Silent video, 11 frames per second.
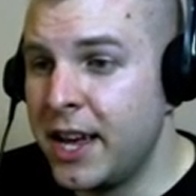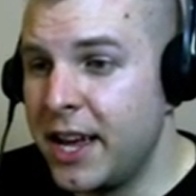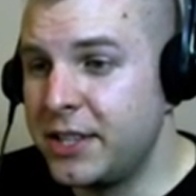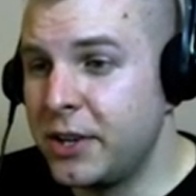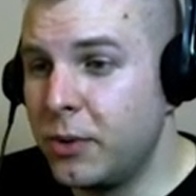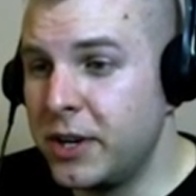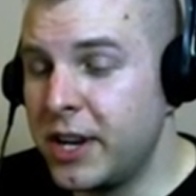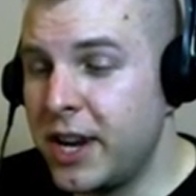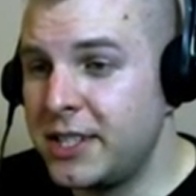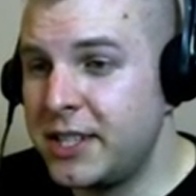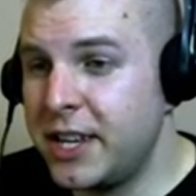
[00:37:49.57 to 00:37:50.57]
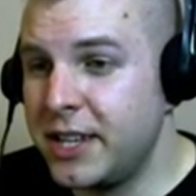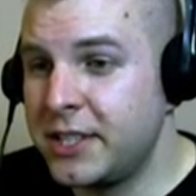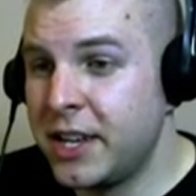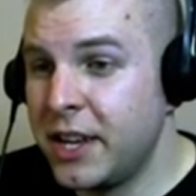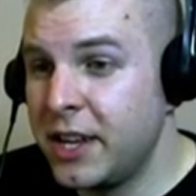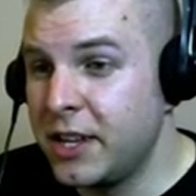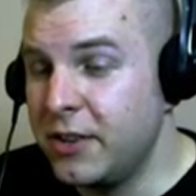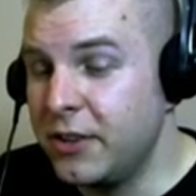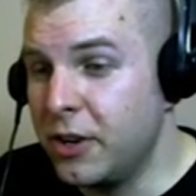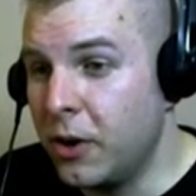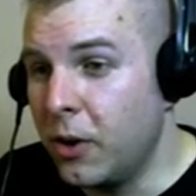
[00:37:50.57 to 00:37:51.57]
And so when God says,
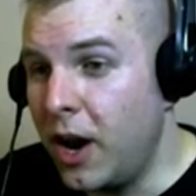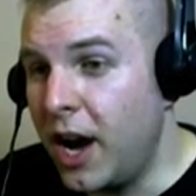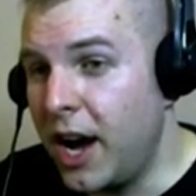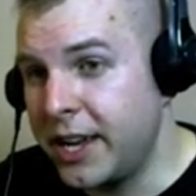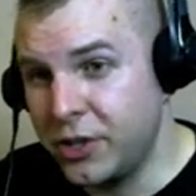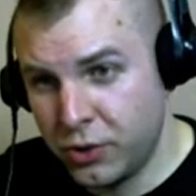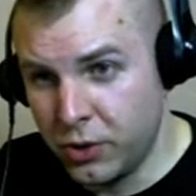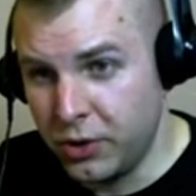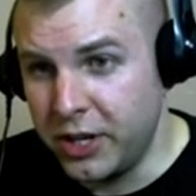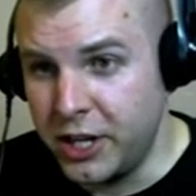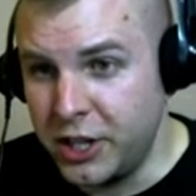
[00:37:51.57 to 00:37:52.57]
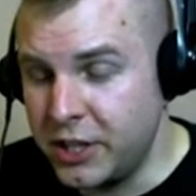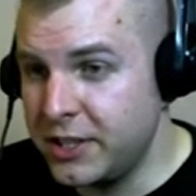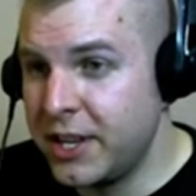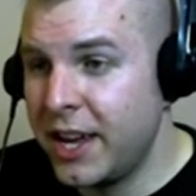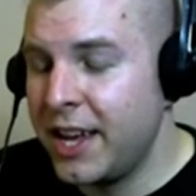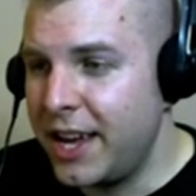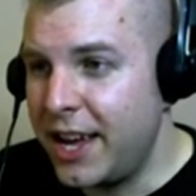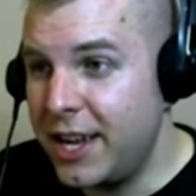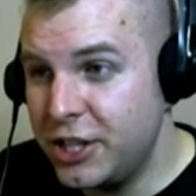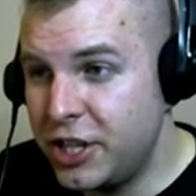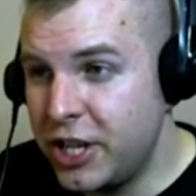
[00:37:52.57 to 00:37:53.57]
you know, I control nations,
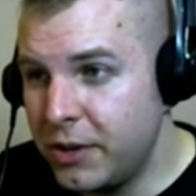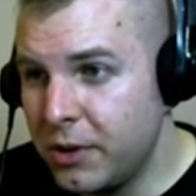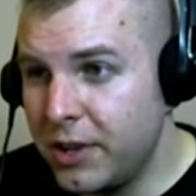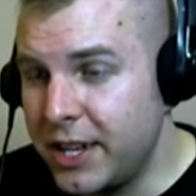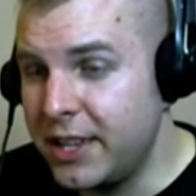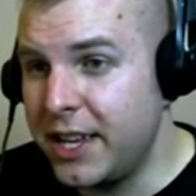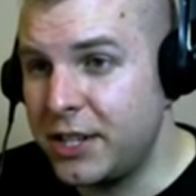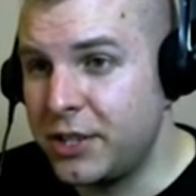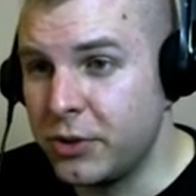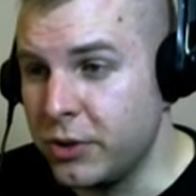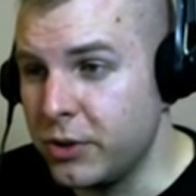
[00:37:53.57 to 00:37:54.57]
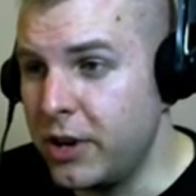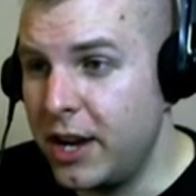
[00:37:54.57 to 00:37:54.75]
eh, generally that's true.